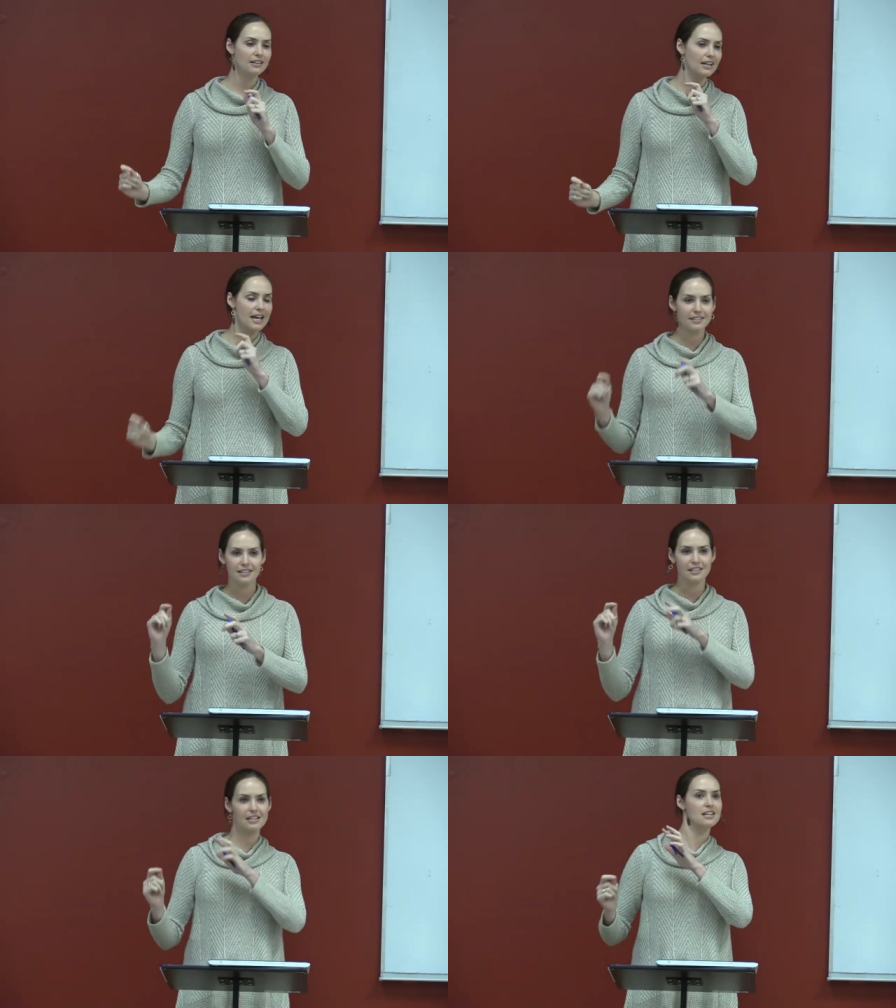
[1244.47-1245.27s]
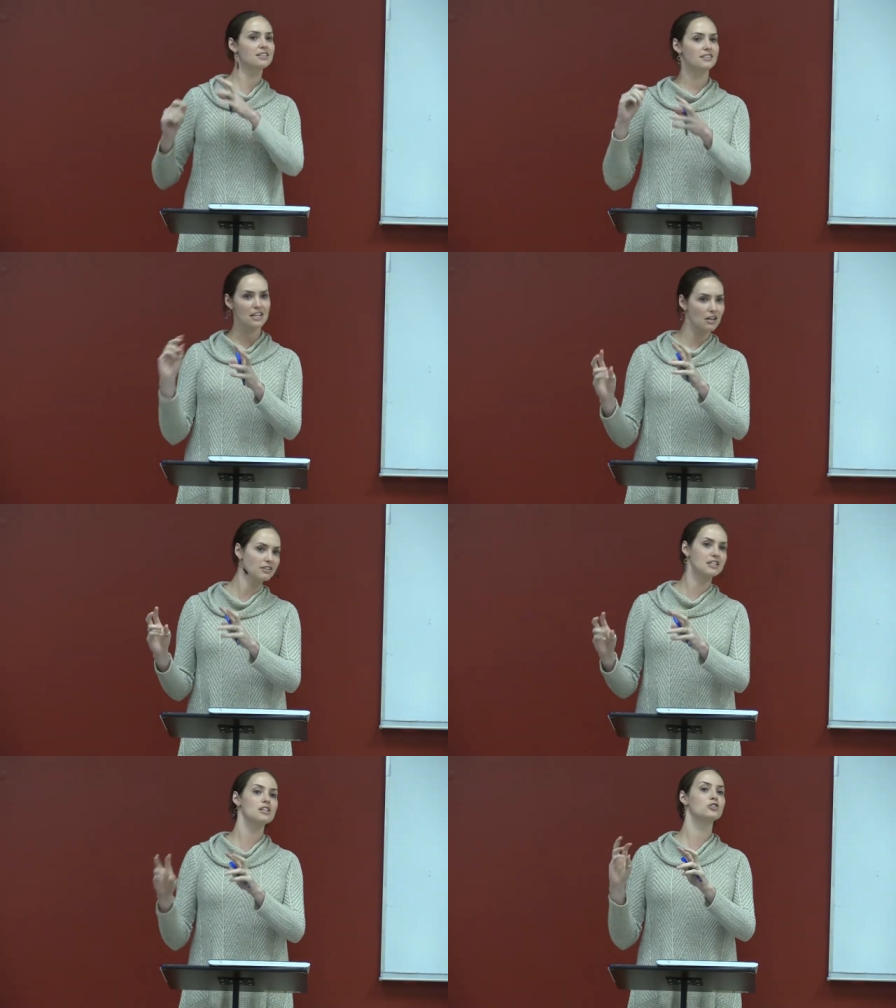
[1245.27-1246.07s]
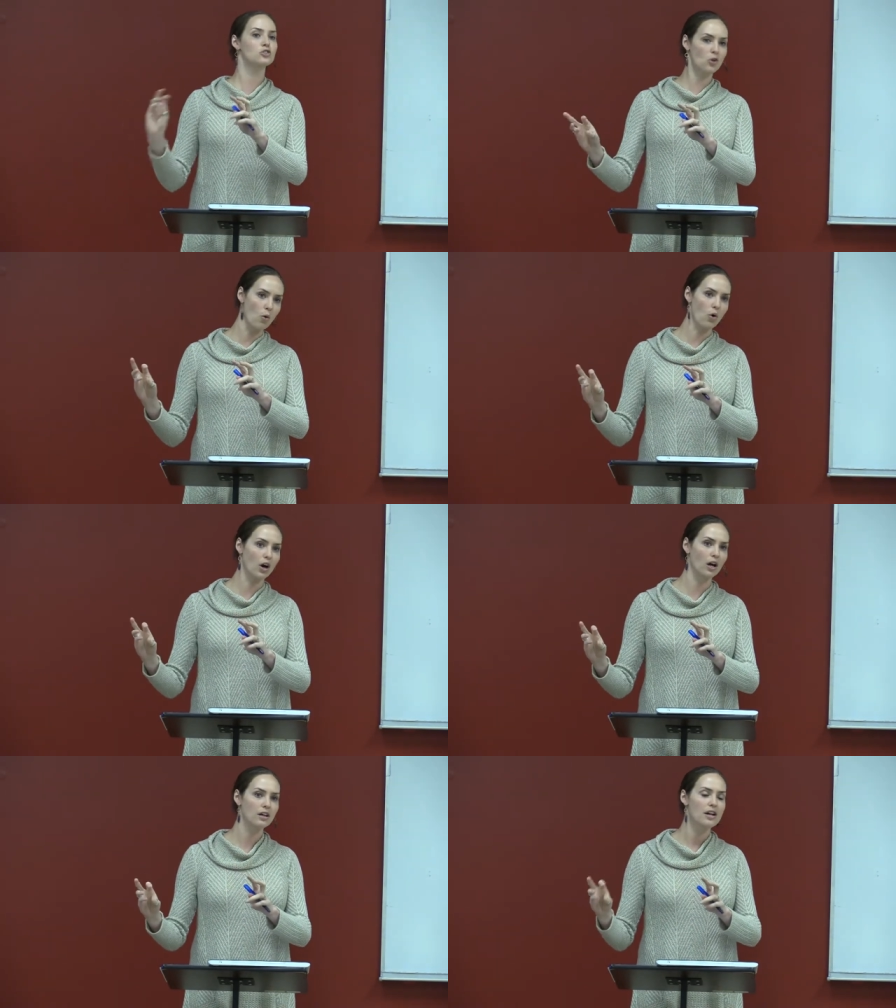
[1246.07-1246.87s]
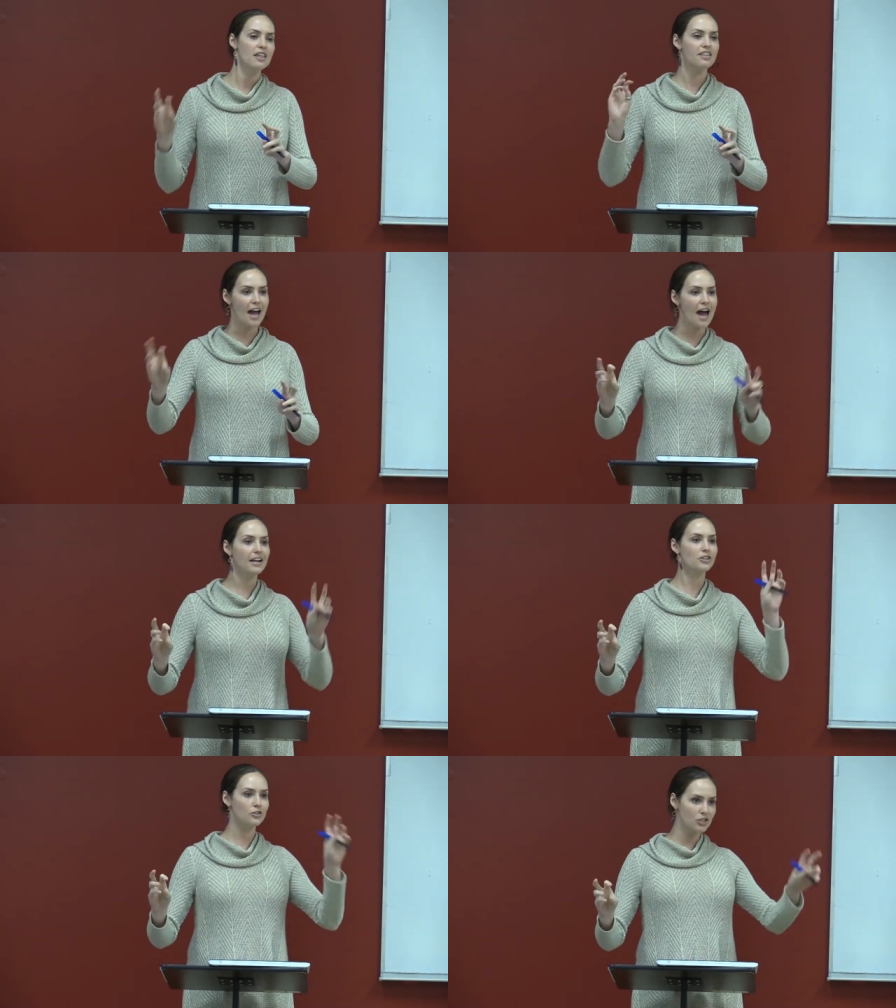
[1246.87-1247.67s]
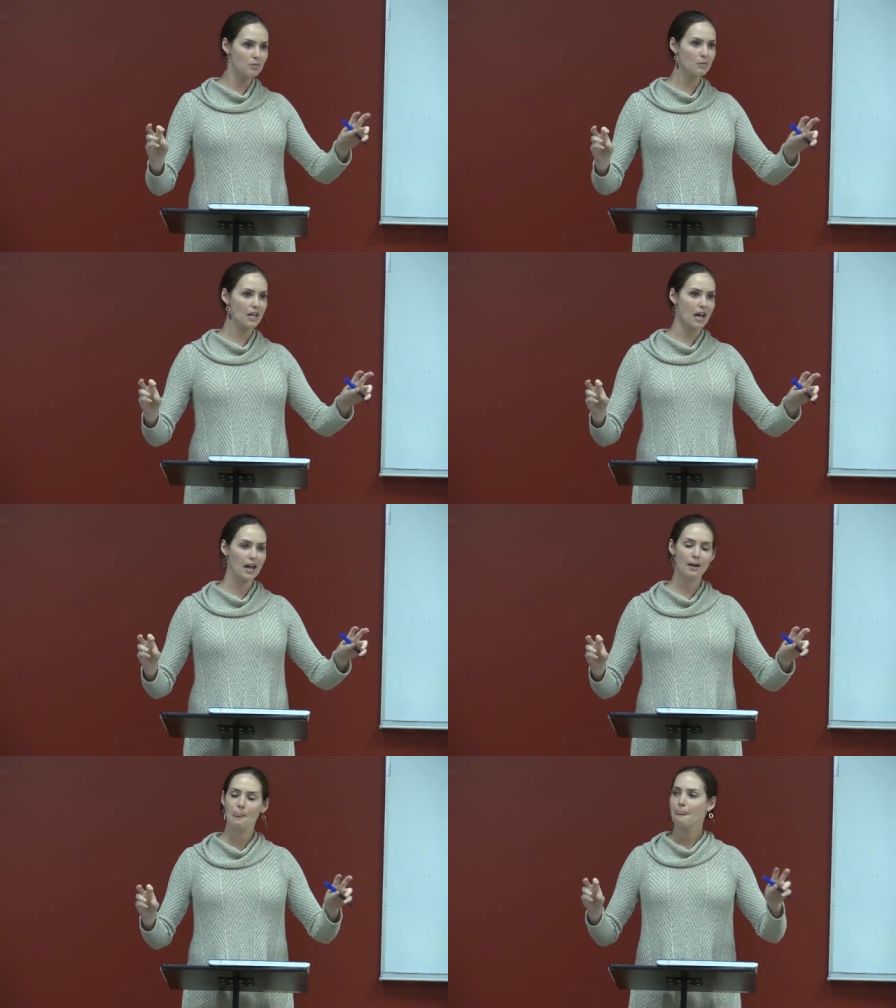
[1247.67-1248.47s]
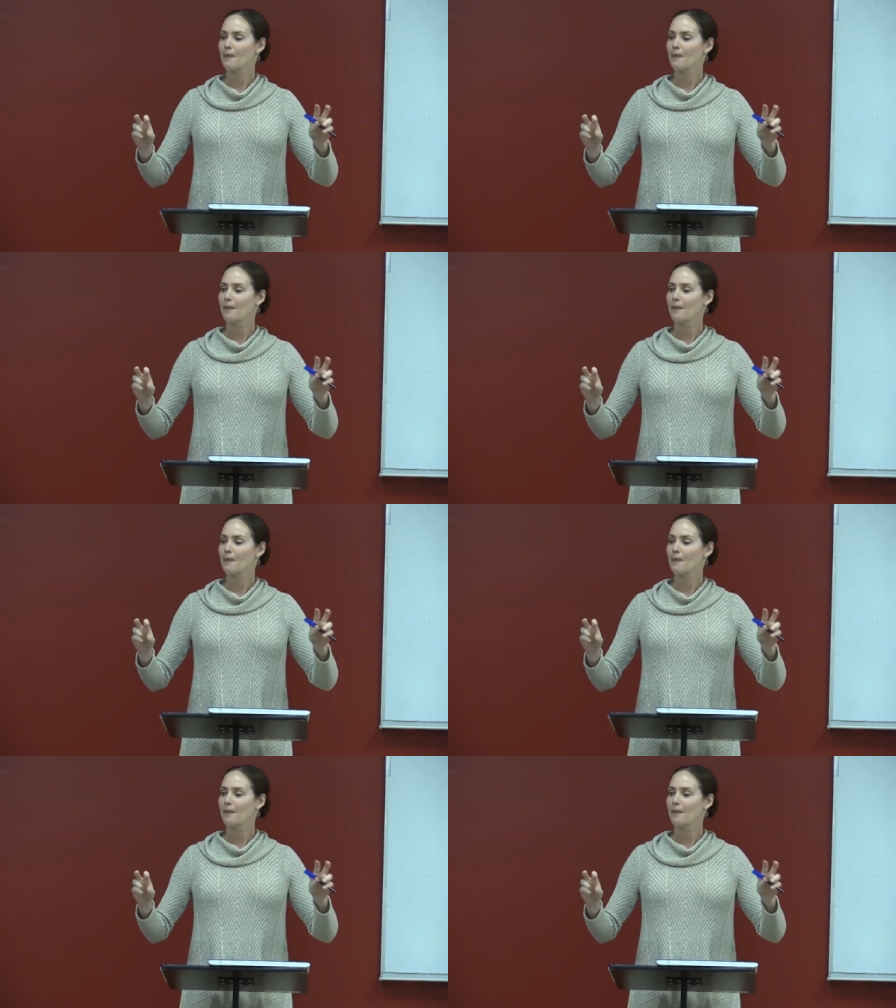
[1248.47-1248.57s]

A C T, C L T score, that and your G P A